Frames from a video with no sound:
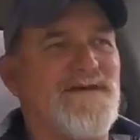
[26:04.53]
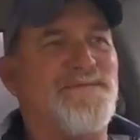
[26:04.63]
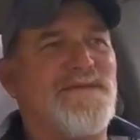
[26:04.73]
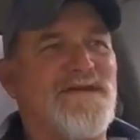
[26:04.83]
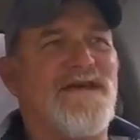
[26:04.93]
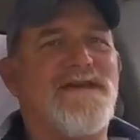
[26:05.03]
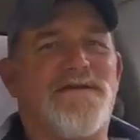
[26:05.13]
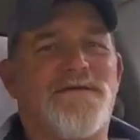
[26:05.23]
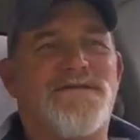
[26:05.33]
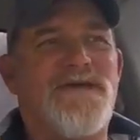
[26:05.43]
this
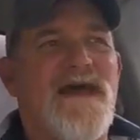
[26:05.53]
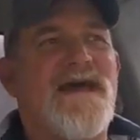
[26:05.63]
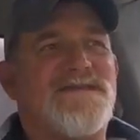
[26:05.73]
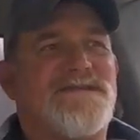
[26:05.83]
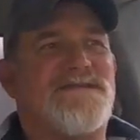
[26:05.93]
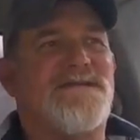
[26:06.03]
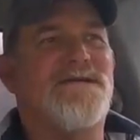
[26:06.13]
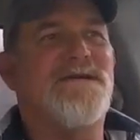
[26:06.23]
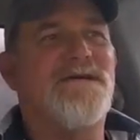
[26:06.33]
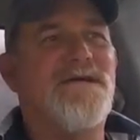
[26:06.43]
particular test
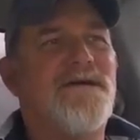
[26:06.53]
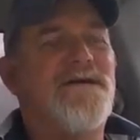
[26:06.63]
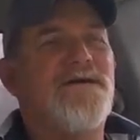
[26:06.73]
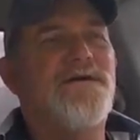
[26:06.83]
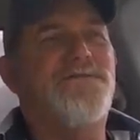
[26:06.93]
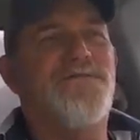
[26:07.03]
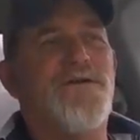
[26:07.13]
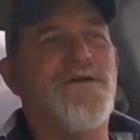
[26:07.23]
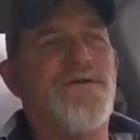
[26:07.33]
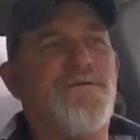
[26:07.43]
for
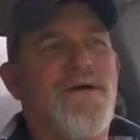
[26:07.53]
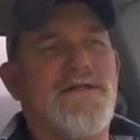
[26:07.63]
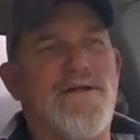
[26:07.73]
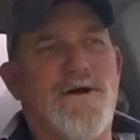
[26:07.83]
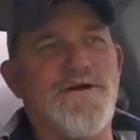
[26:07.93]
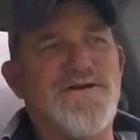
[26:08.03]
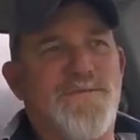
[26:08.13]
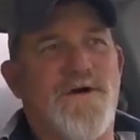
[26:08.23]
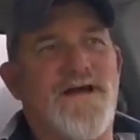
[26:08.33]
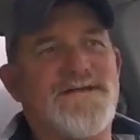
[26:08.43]
you enlarged
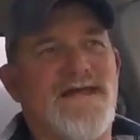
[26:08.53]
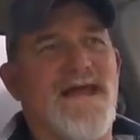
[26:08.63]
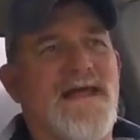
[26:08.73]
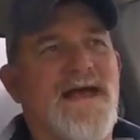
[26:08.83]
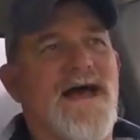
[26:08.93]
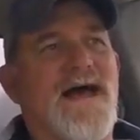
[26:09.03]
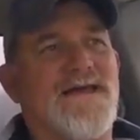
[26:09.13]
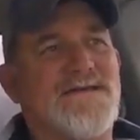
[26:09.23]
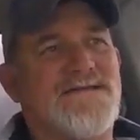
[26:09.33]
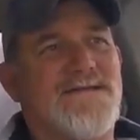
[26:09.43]
prostate
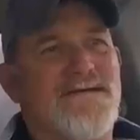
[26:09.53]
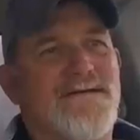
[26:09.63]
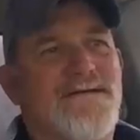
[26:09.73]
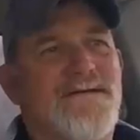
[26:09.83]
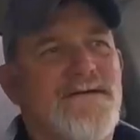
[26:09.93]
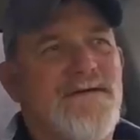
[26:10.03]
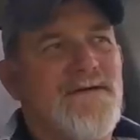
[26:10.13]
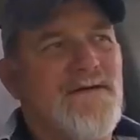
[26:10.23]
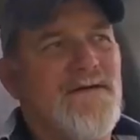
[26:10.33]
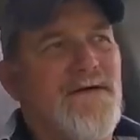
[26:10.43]
guys
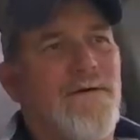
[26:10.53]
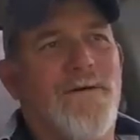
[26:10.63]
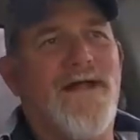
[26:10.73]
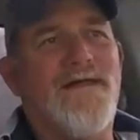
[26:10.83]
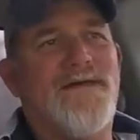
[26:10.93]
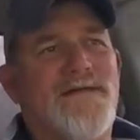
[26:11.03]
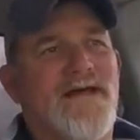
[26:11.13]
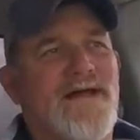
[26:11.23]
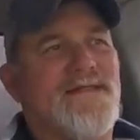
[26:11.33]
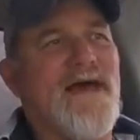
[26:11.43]
or anything
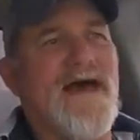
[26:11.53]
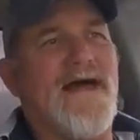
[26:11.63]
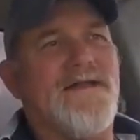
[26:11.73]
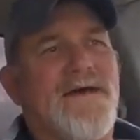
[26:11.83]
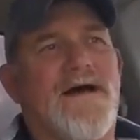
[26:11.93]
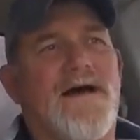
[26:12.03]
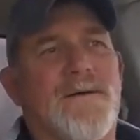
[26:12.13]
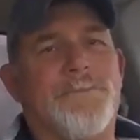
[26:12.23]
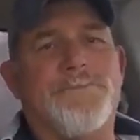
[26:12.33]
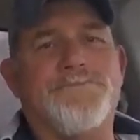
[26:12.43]
like that,
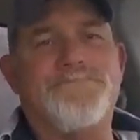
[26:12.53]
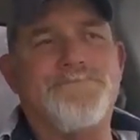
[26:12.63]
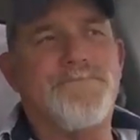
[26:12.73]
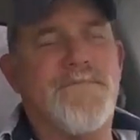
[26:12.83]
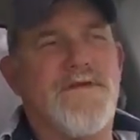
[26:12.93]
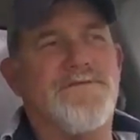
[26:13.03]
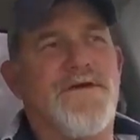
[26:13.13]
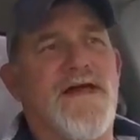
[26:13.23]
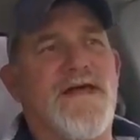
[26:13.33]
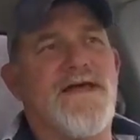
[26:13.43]
if
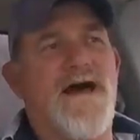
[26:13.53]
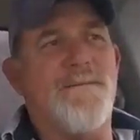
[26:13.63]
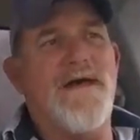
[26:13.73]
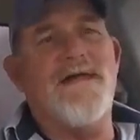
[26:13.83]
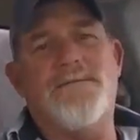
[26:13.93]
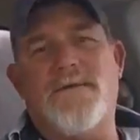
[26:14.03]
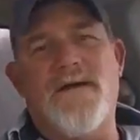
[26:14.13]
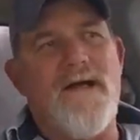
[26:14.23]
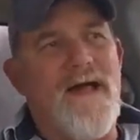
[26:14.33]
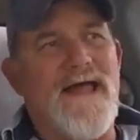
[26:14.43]
you've got a comment,
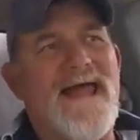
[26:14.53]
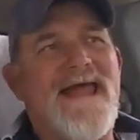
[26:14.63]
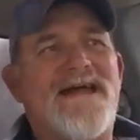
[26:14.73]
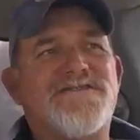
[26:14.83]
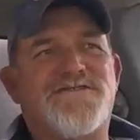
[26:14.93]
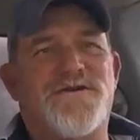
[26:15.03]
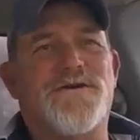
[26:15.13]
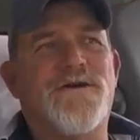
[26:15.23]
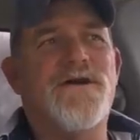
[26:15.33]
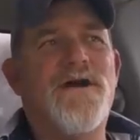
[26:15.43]
I answer